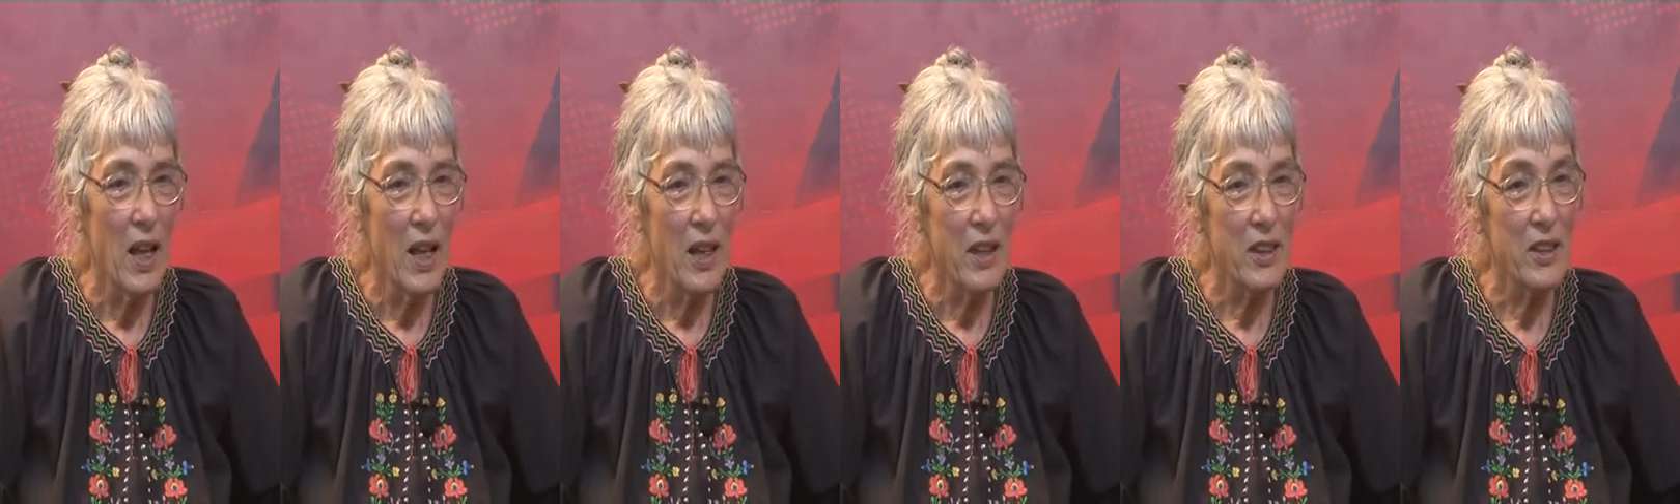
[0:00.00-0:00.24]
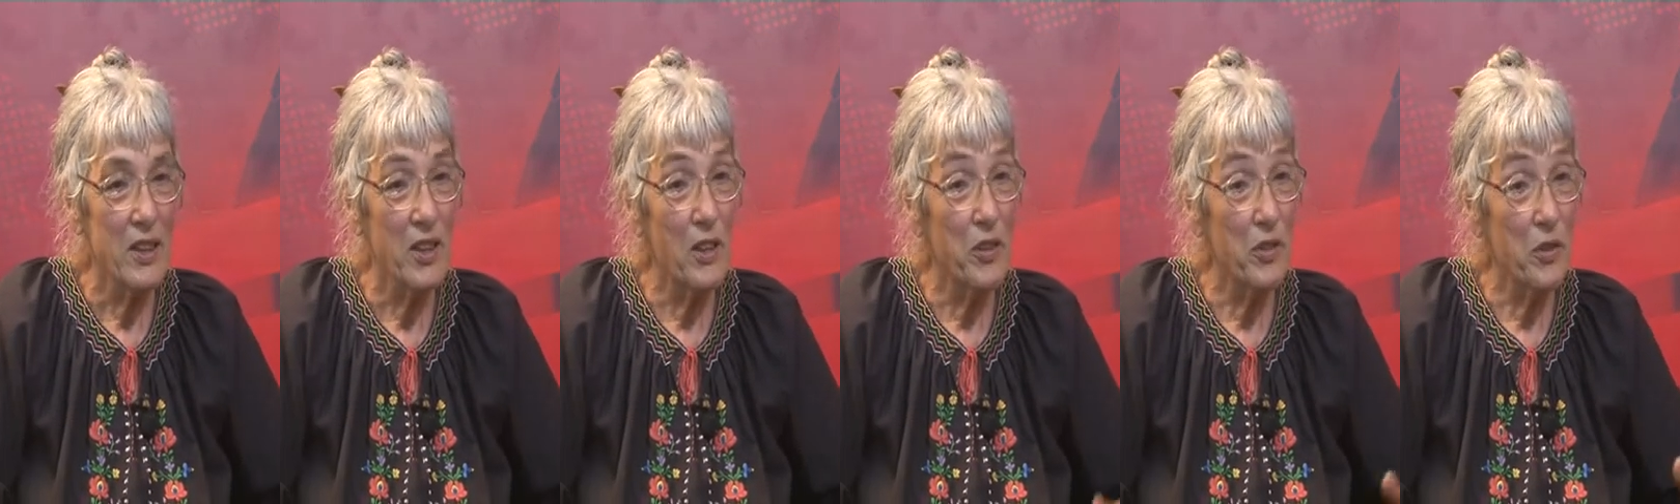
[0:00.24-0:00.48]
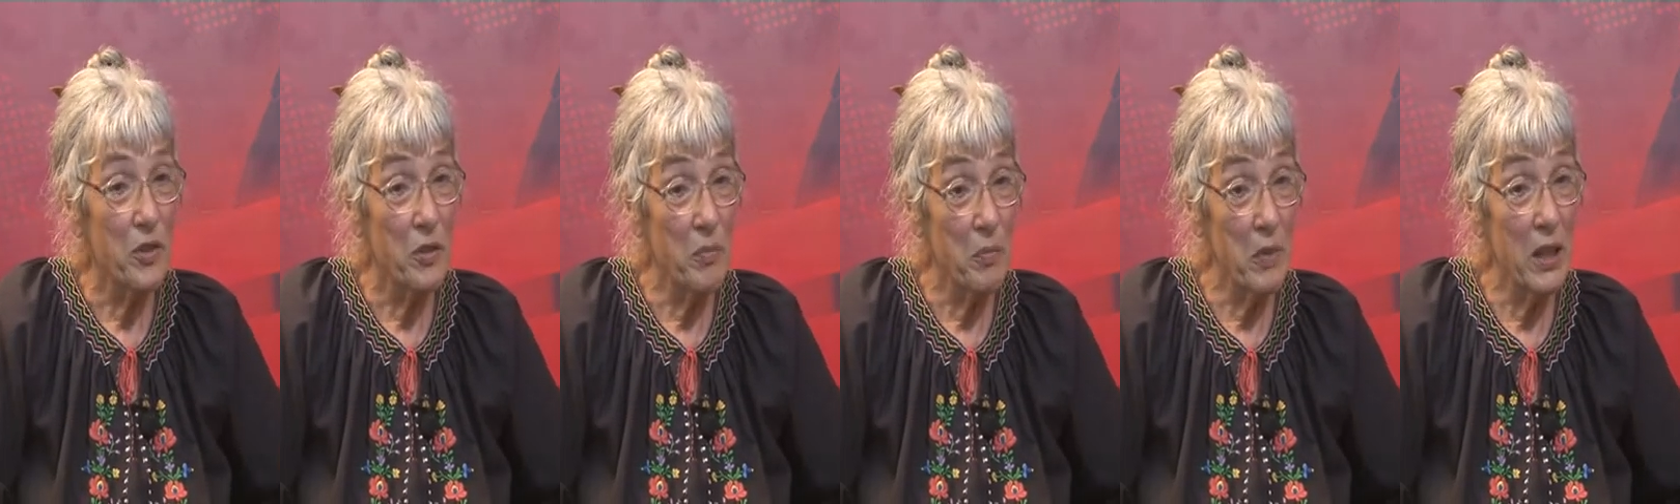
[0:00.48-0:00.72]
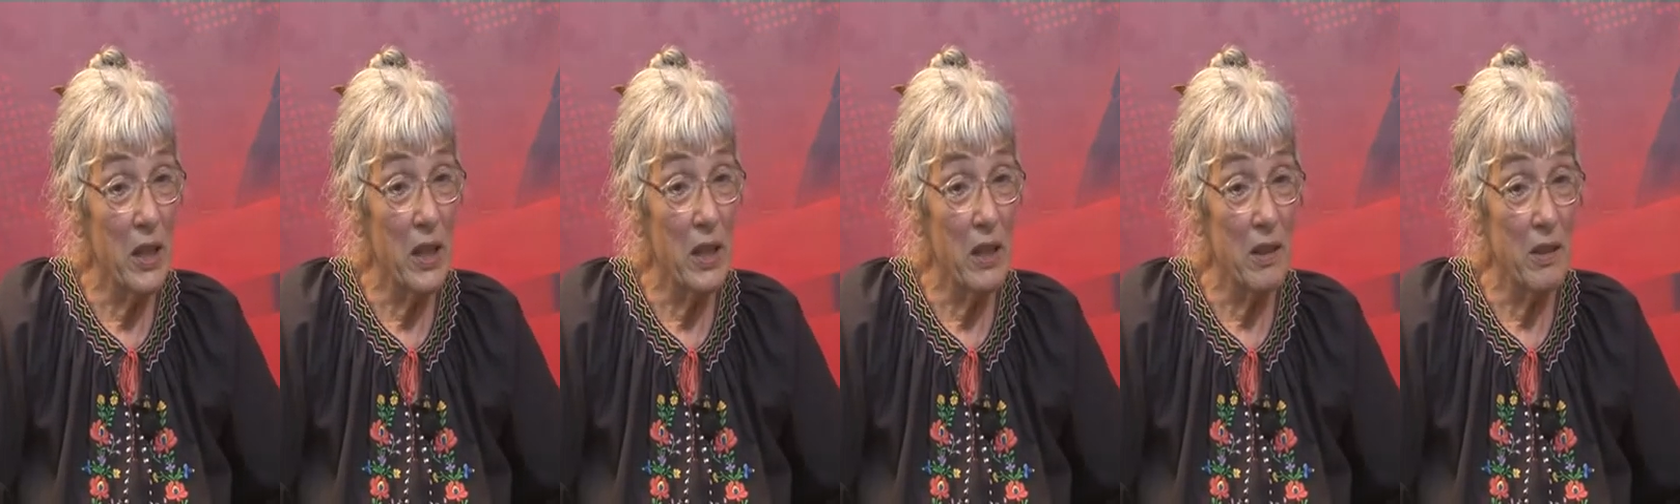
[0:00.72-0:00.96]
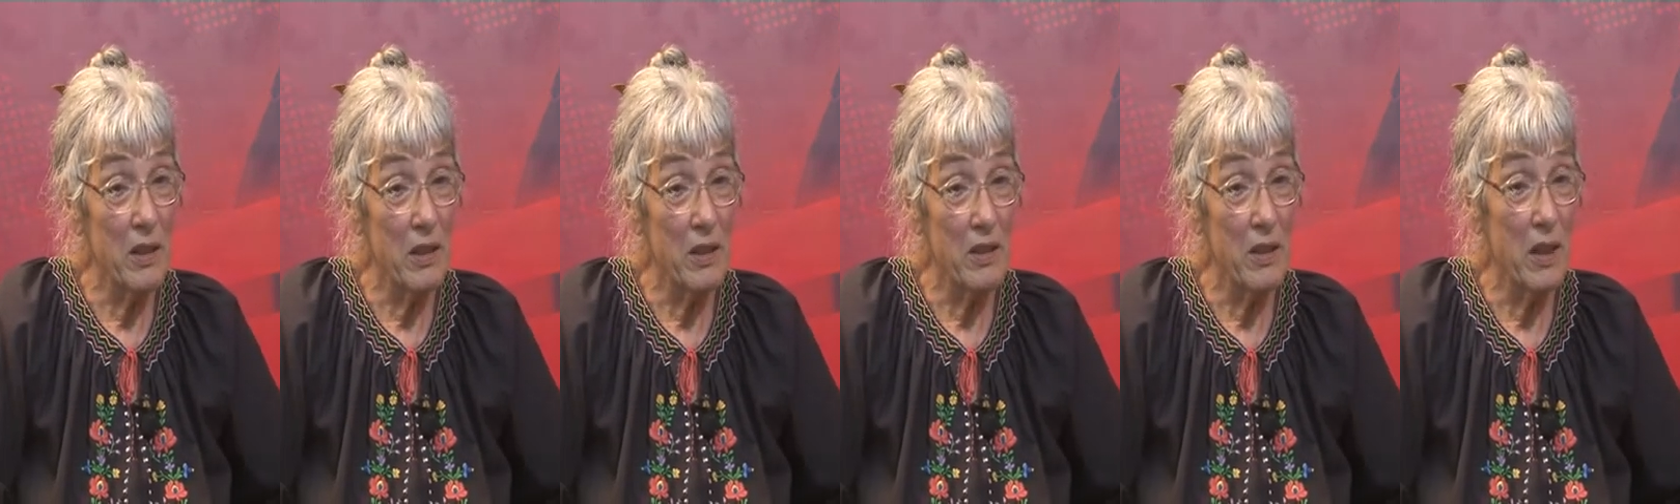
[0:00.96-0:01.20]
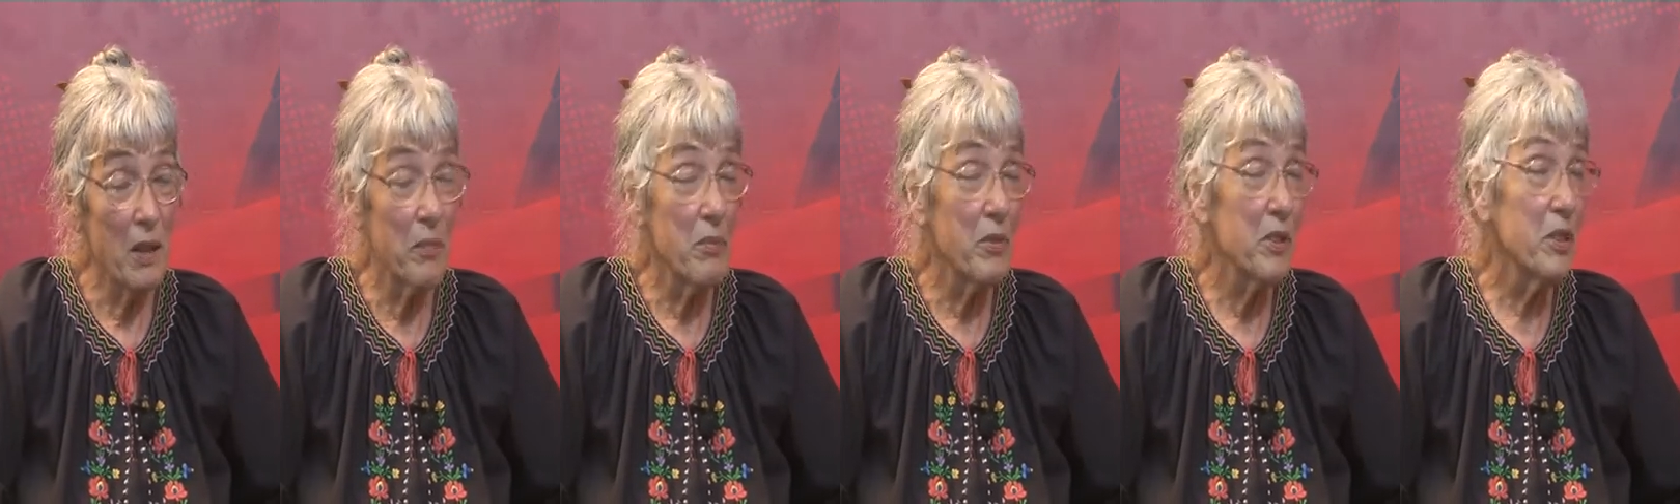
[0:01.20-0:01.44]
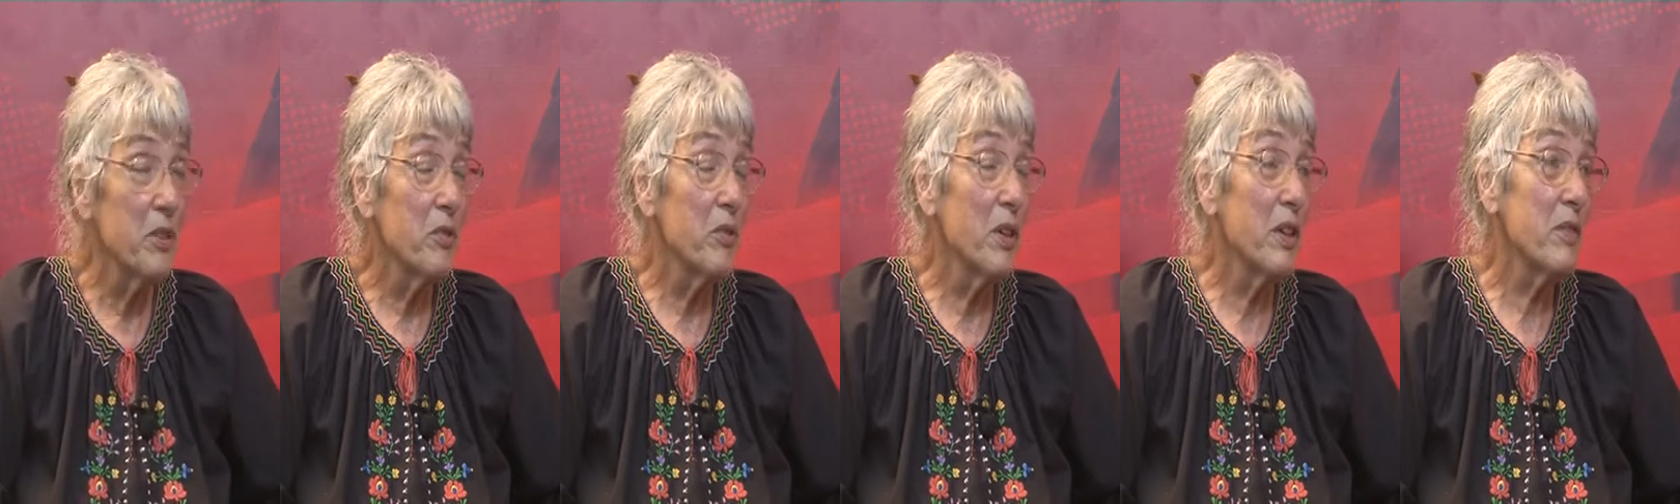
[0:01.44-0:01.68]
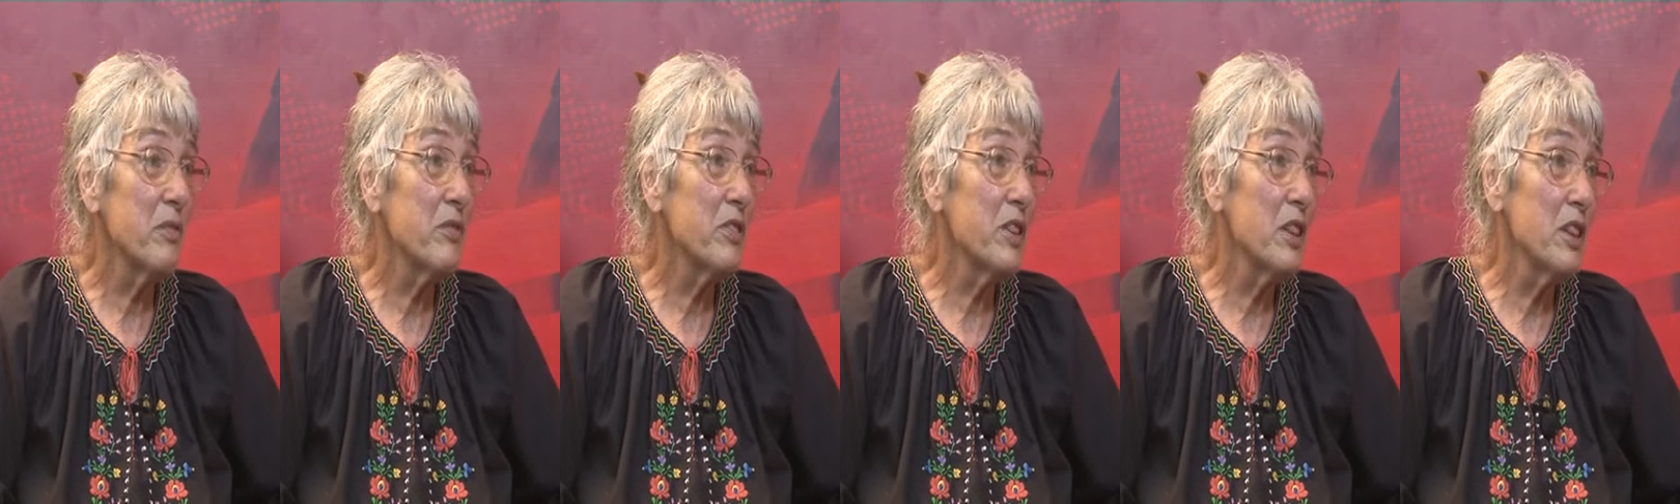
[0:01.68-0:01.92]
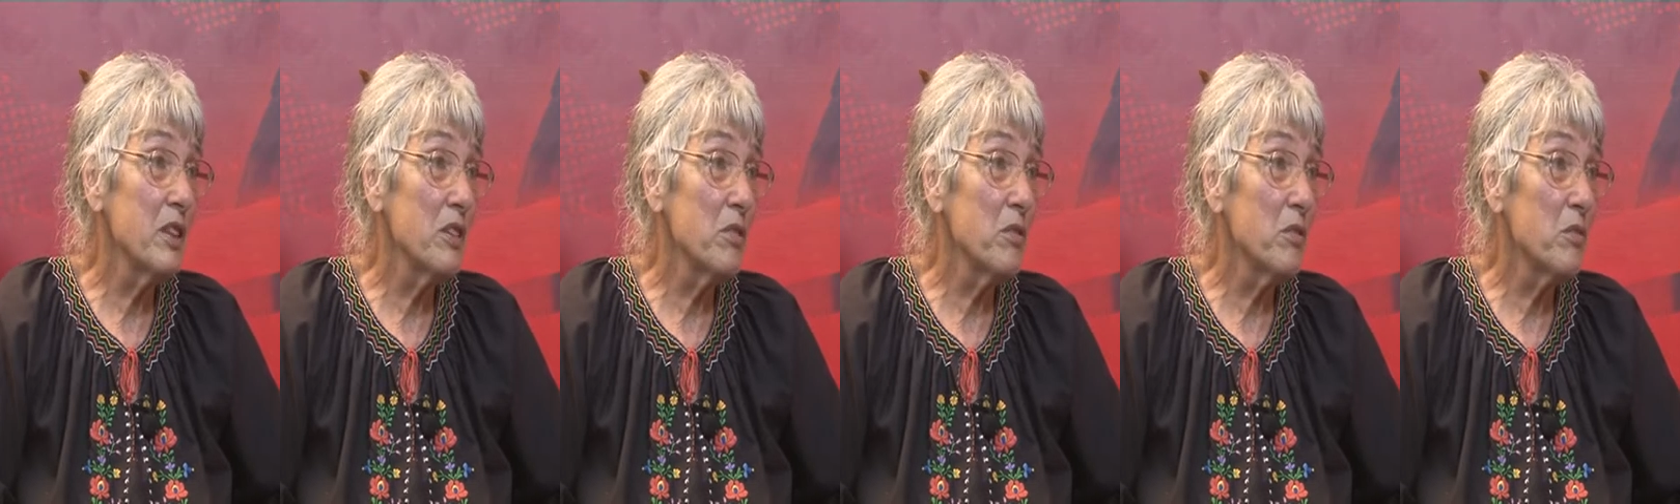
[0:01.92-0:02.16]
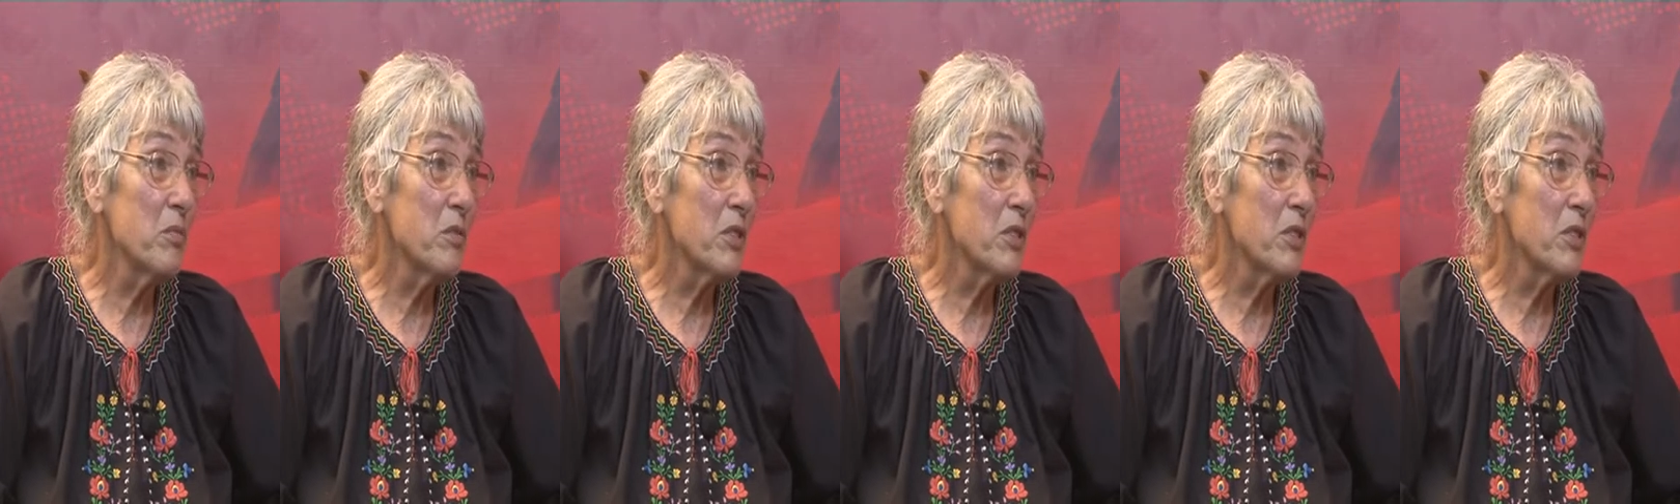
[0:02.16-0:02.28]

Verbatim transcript: so to me the WFTU